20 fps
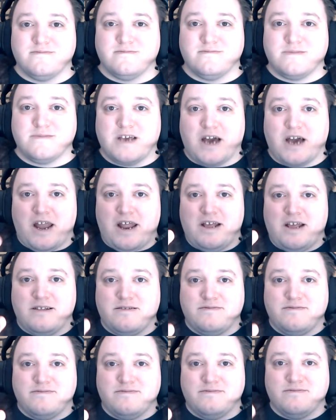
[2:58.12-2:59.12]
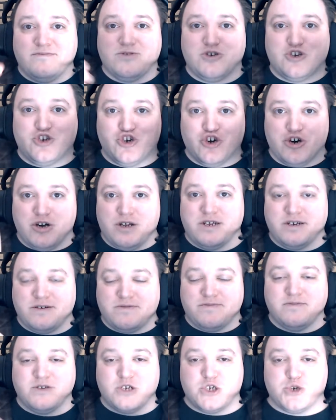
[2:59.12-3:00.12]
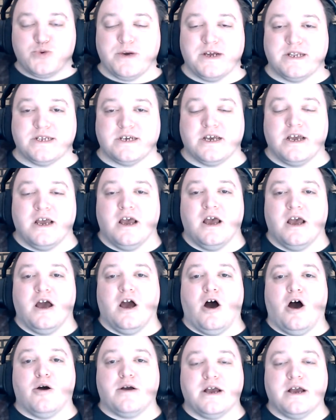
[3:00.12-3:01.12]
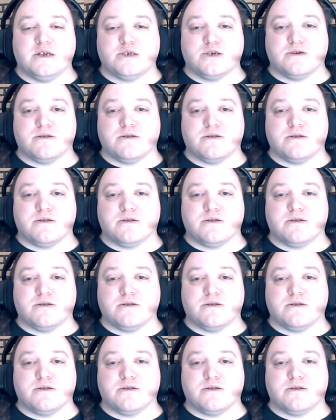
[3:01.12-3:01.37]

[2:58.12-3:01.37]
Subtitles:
Got it? Good. Sweet. Okay, so the